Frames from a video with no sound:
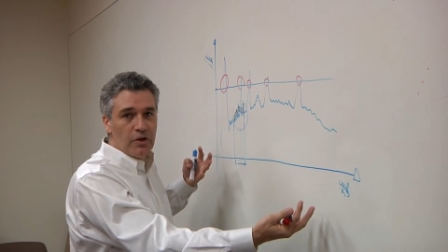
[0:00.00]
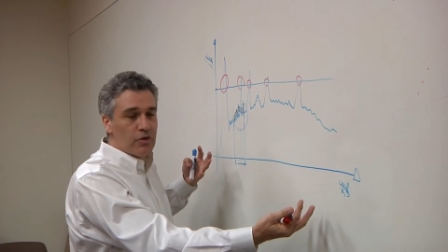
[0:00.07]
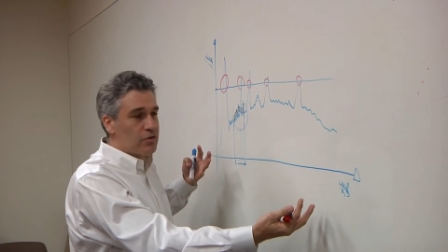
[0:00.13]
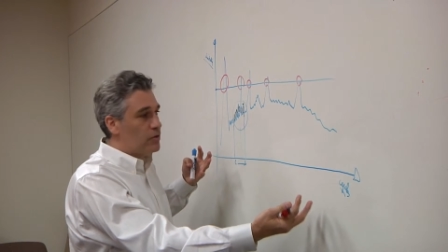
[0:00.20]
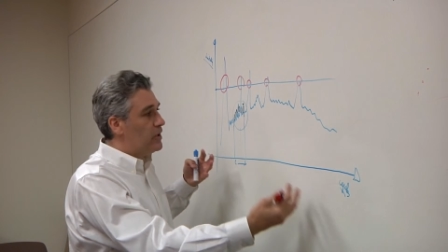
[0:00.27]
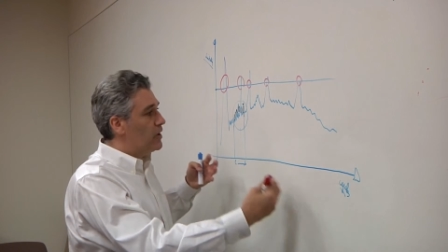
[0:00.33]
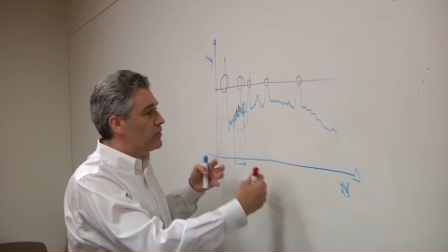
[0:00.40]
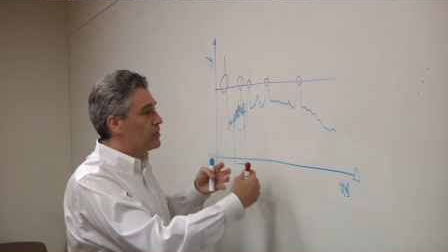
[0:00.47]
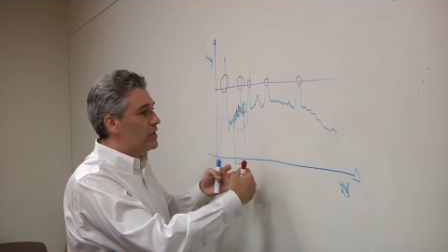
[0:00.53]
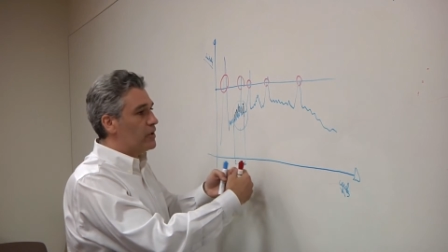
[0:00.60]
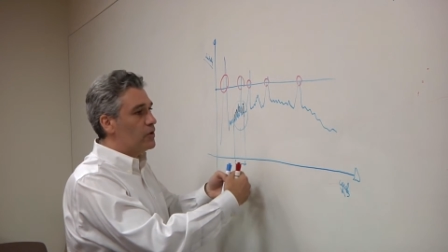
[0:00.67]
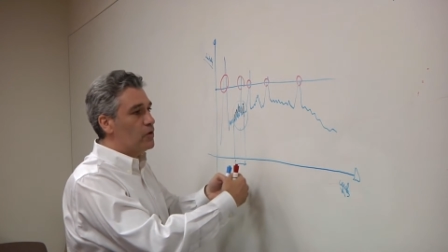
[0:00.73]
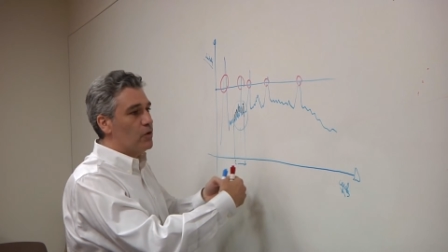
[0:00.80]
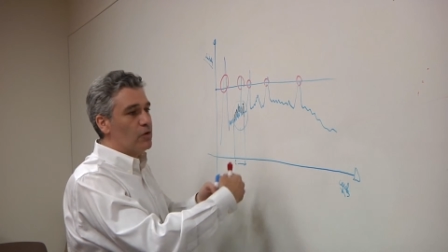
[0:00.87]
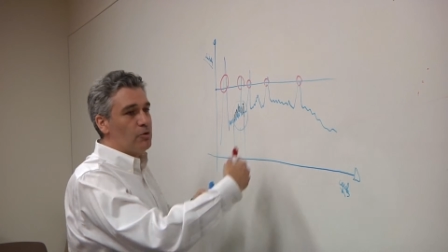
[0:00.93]
So now you
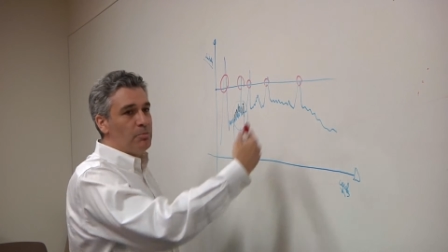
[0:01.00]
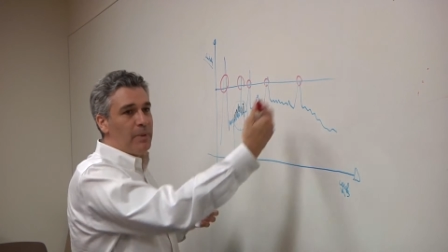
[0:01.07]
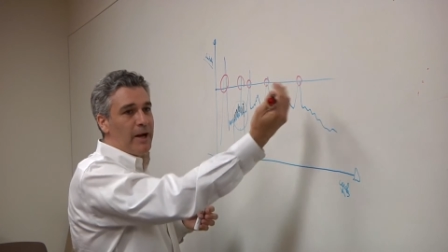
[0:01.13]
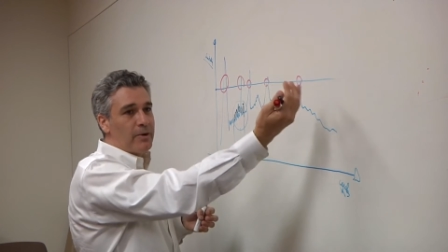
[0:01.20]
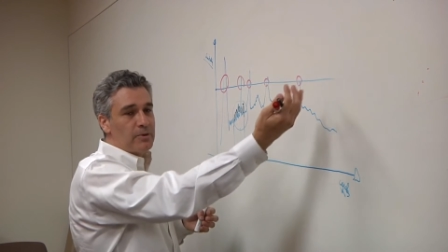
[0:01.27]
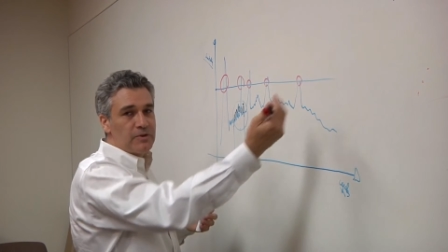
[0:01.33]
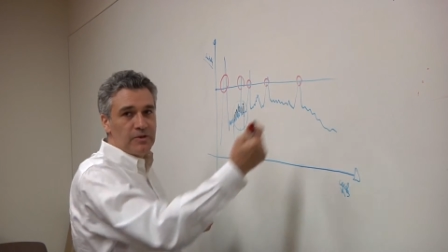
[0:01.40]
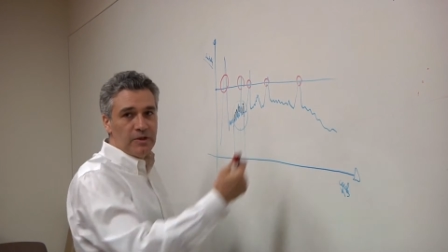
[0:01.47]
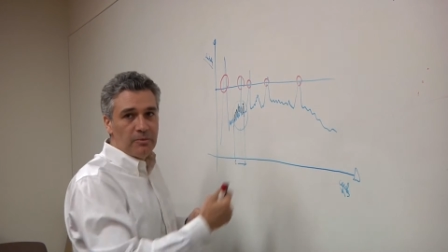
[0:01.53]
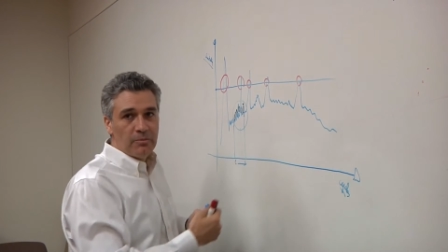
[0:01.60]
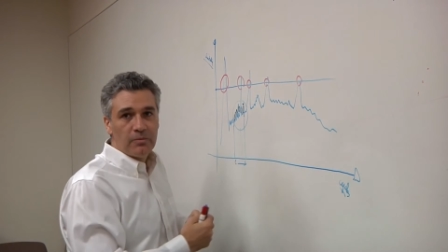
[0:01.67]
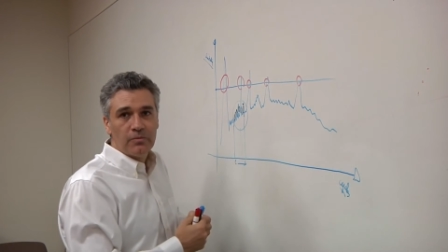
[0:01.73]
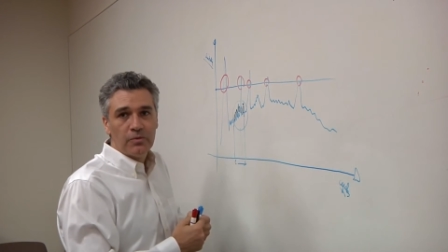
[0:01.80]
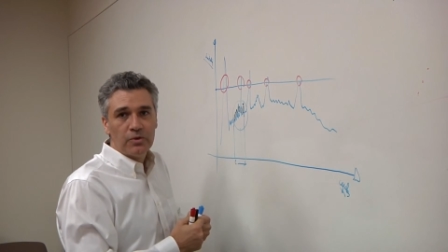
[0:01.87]
can call the power team,